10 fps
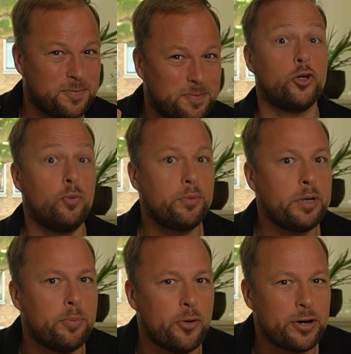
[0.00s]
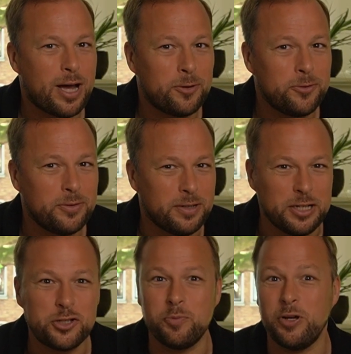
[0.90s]
Someone with a burnout
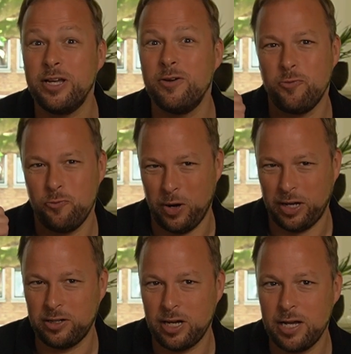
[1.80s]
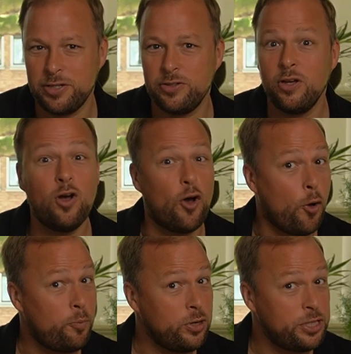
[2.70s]
needs to be recognized,
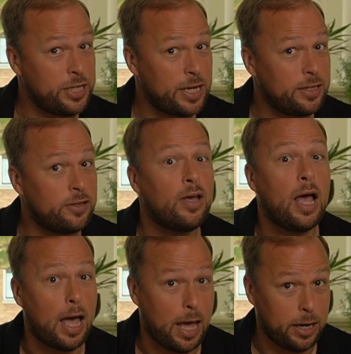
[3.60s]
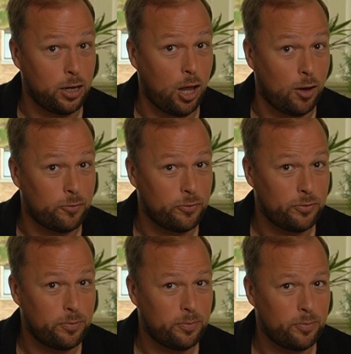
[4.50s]
appreciated, and loved.
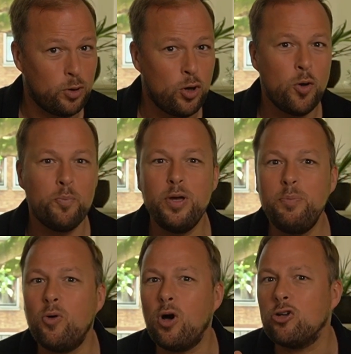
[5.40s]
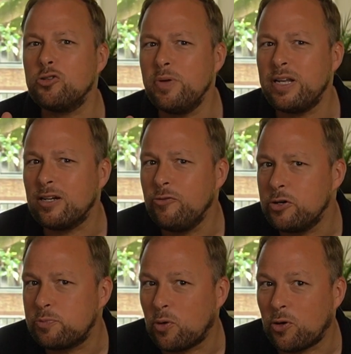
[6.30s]
People automatically
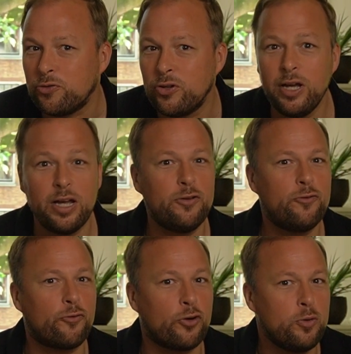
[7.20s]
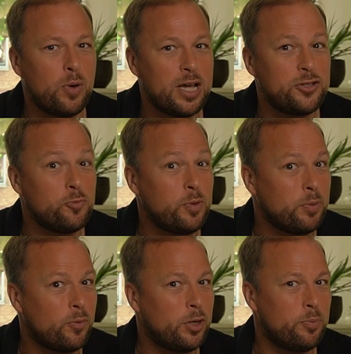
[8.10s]
respond in 3 ways to people
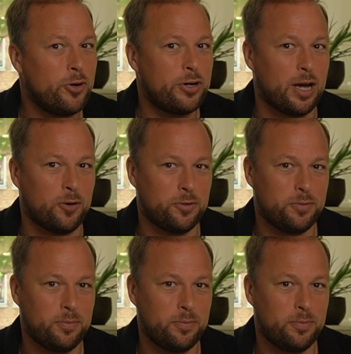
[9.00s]
with a burnout.